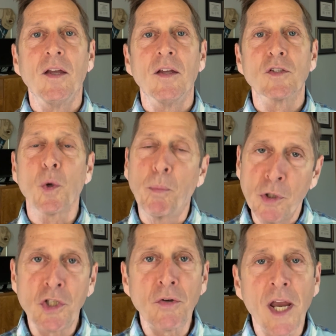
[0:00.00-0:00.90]
So
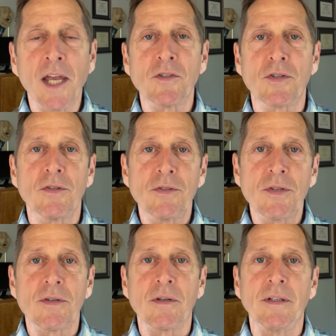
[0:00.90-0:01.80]
put your
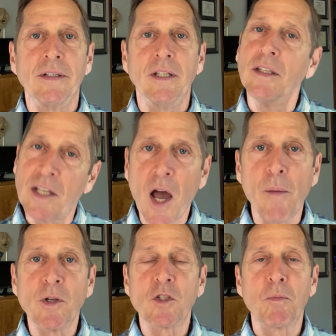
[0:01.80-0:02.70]
answers in the
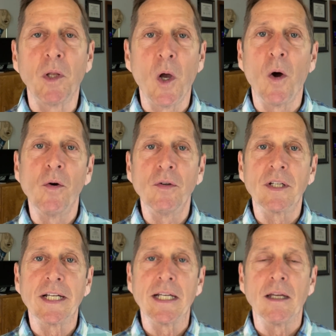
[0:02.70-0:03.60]
comments below,
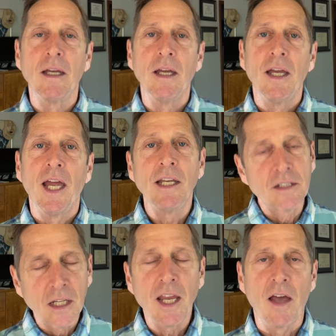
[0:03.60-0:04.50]
and
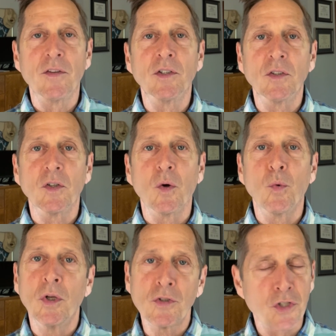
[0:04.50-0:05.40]
together
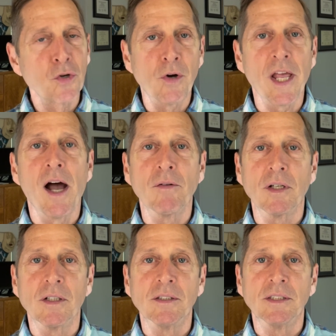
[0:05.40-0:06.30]
we'll sort
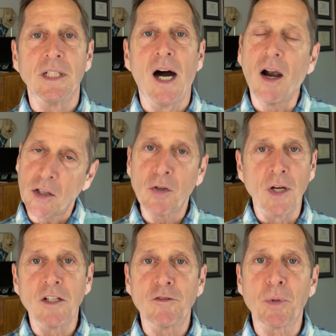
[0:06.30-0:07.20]
out our
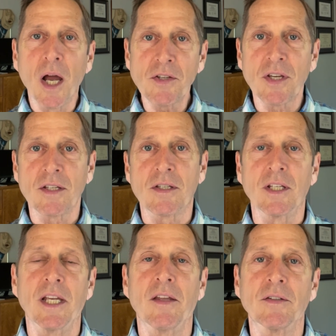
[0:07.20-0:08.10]
creative process
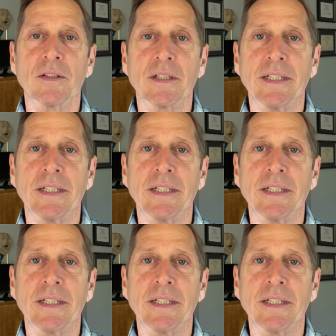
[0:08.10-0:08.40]
together.